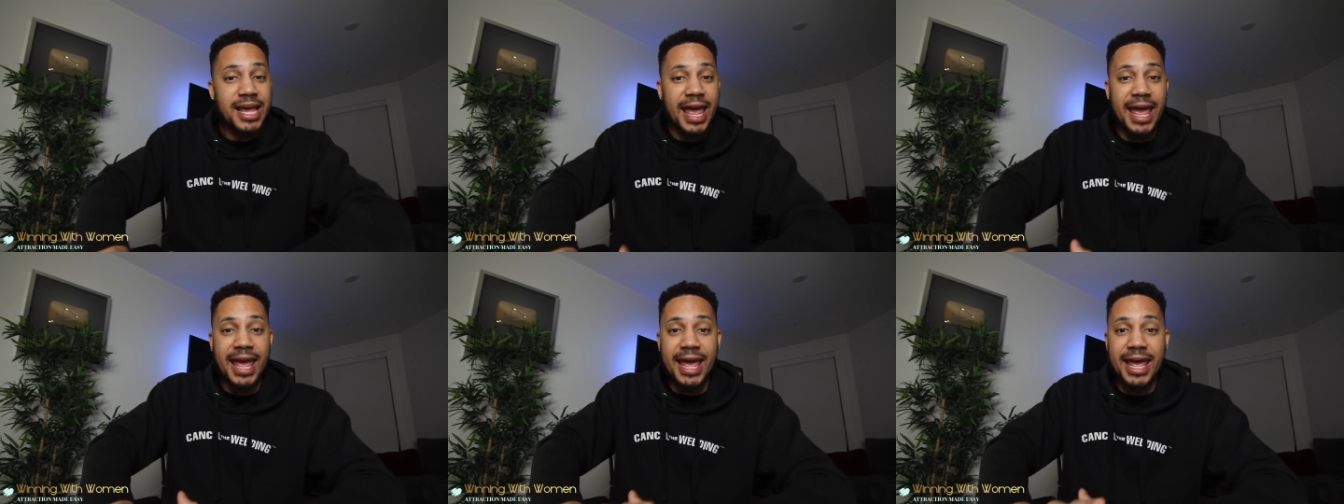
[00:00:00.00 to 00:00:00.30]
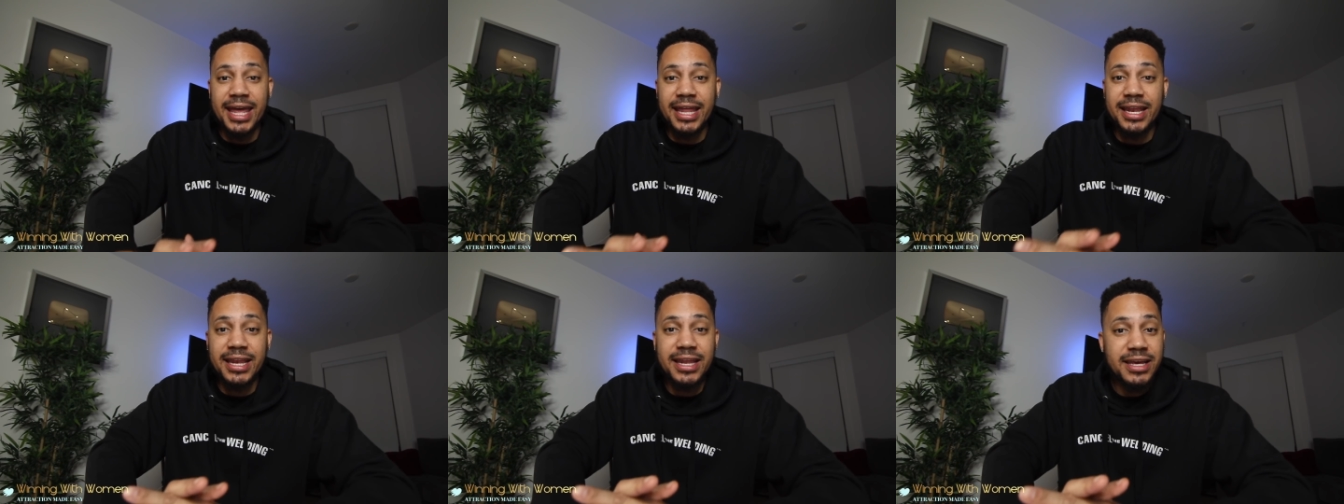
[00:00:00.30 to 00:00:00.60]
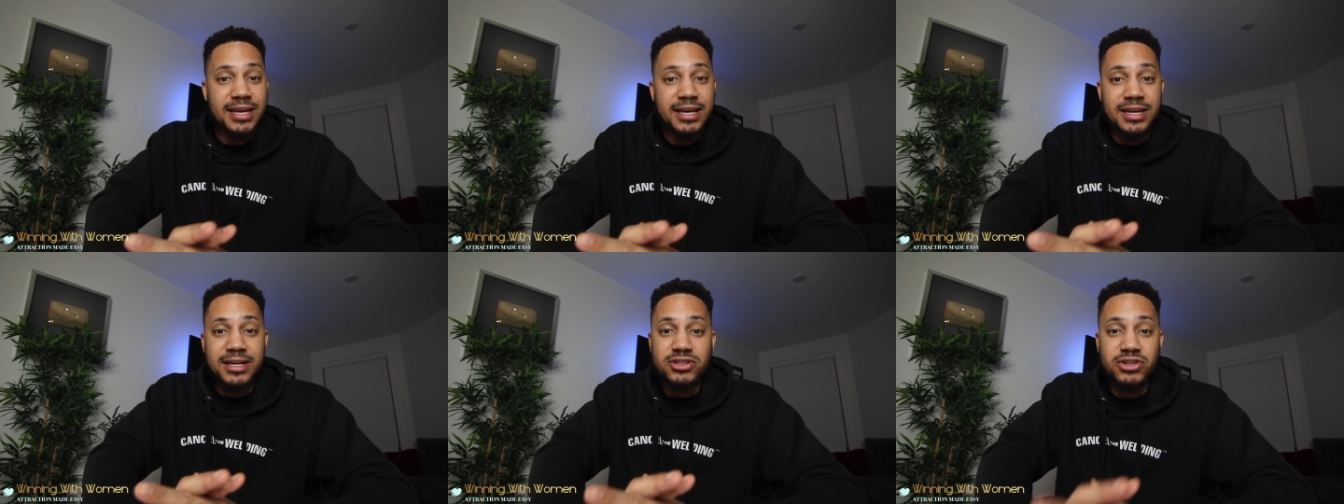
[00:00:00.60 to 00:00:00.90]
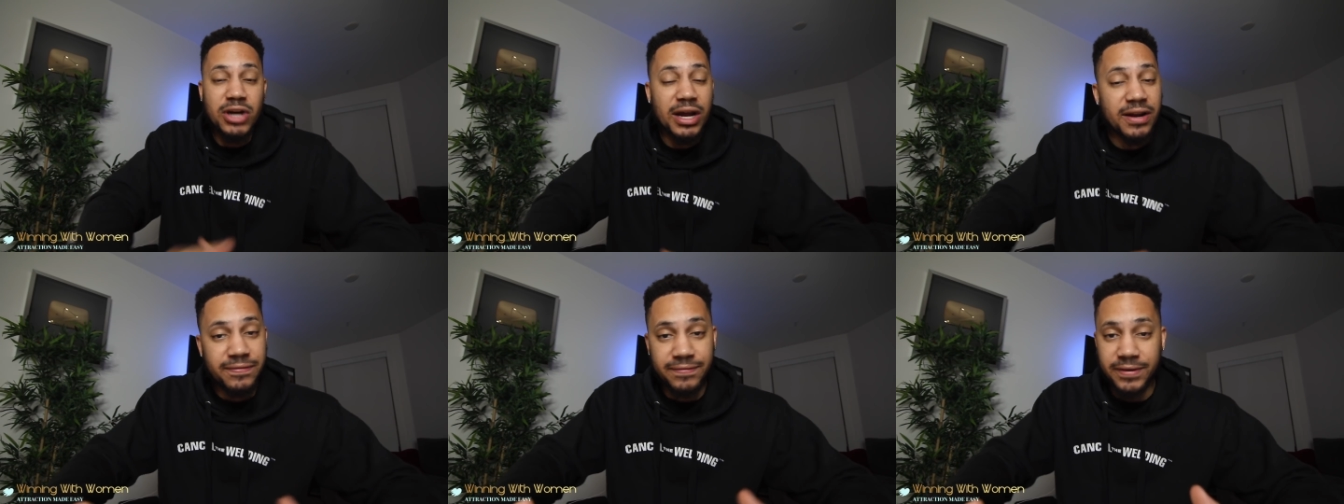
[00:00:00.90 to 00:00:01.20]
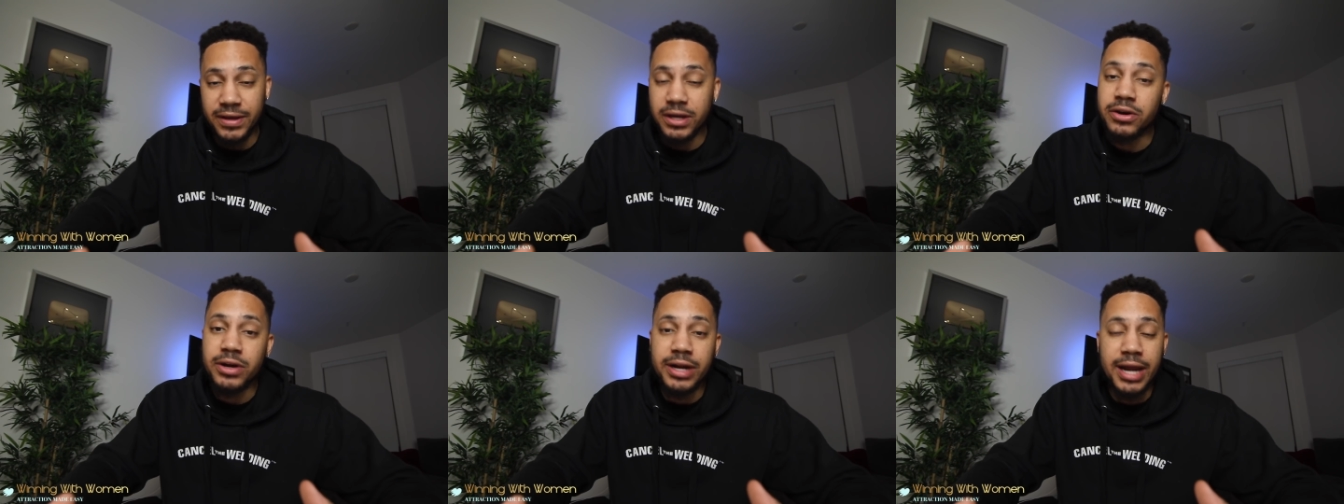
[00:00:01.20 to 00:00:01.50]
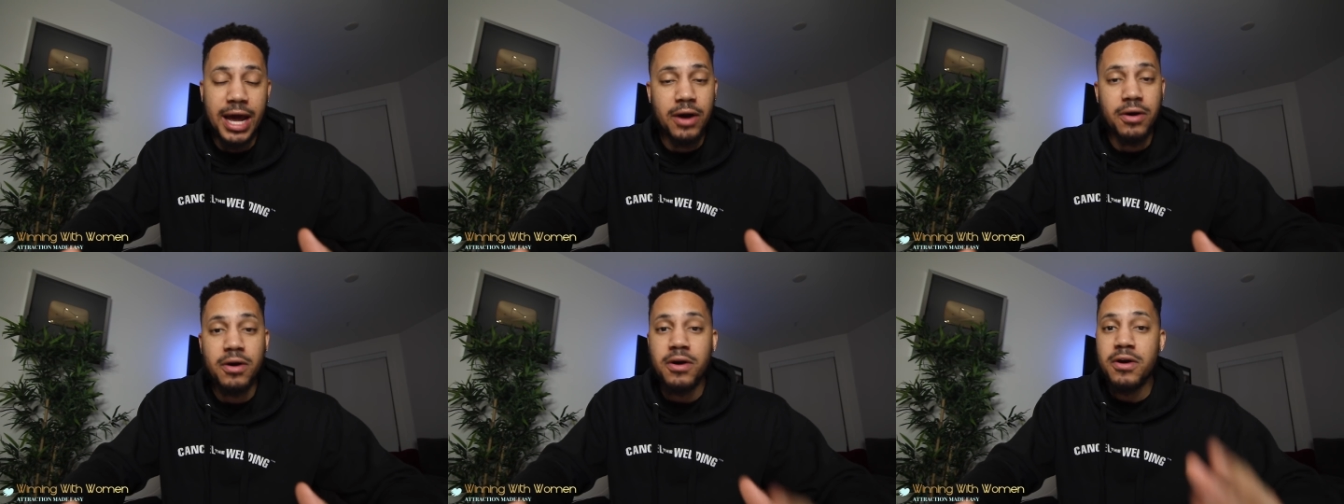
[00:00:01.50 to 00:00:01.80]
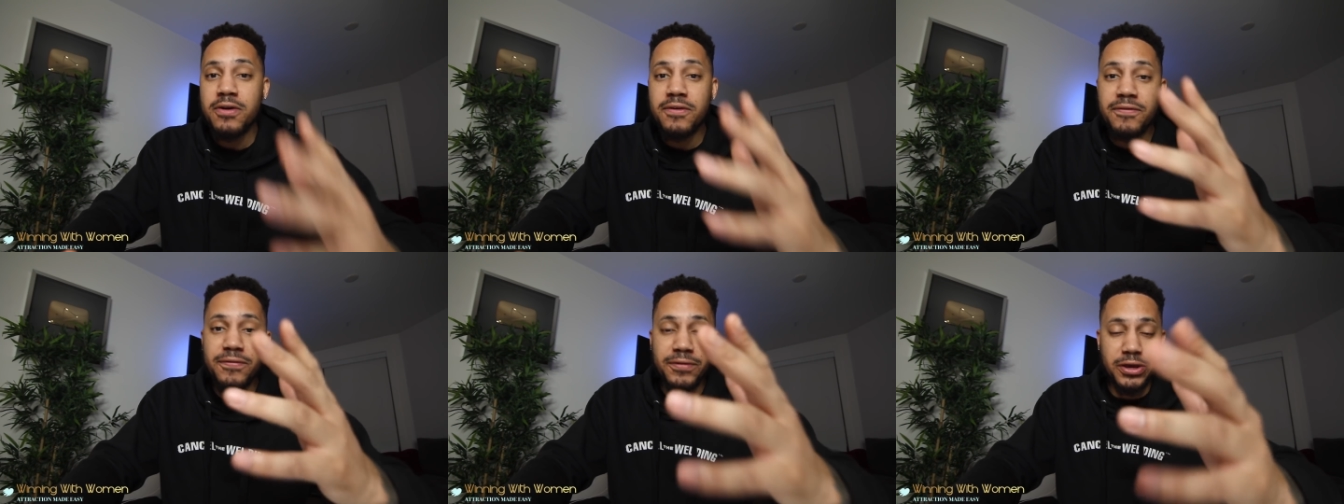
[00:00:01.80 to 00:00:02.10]
and trying to figure it
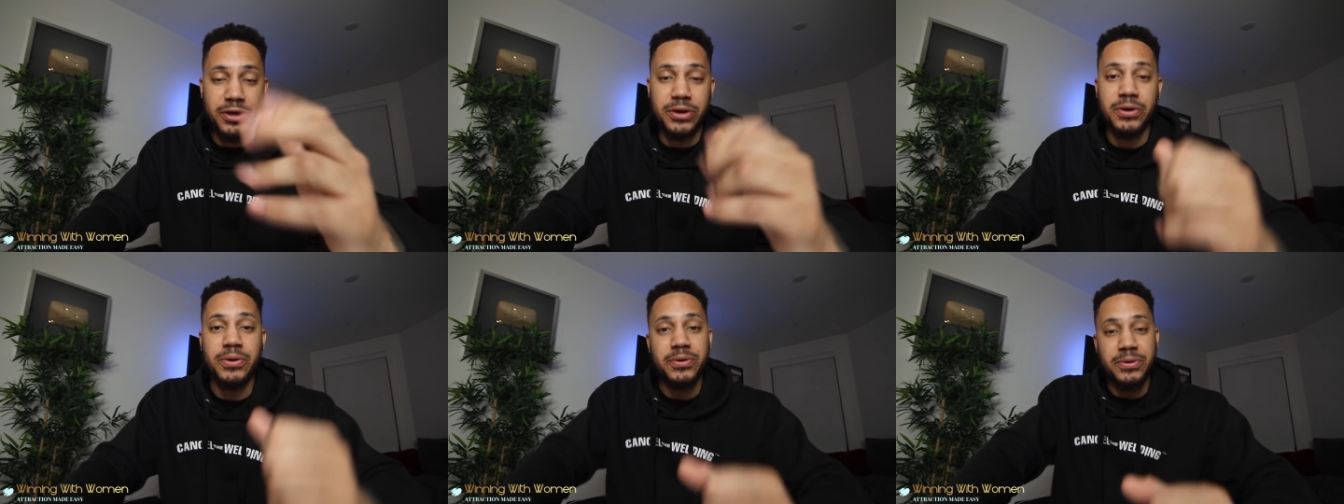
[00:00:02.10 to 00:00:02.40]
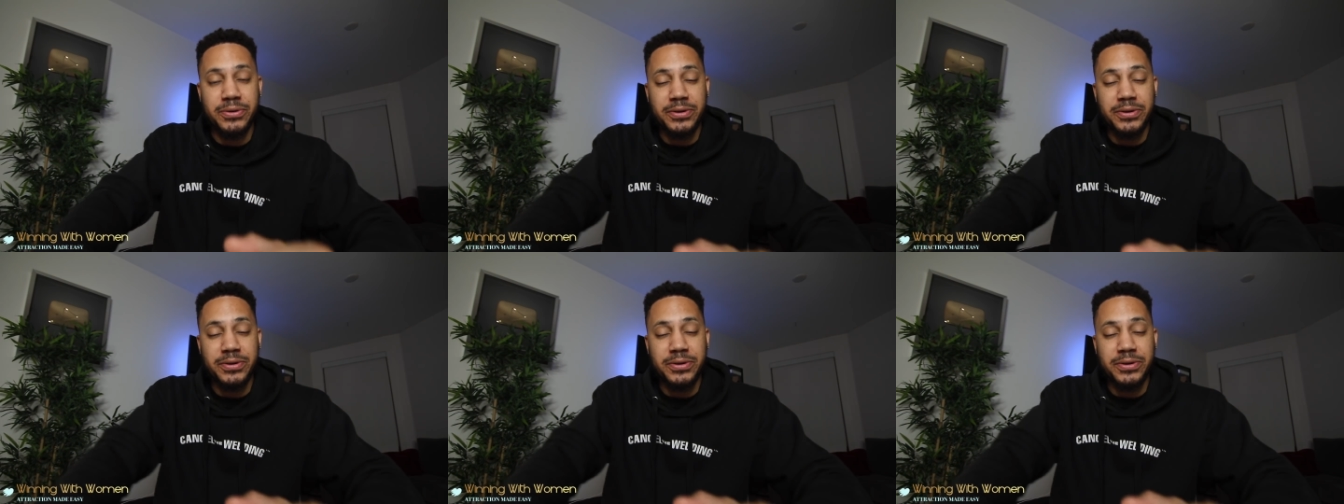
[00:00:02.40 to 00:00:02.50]
out for you.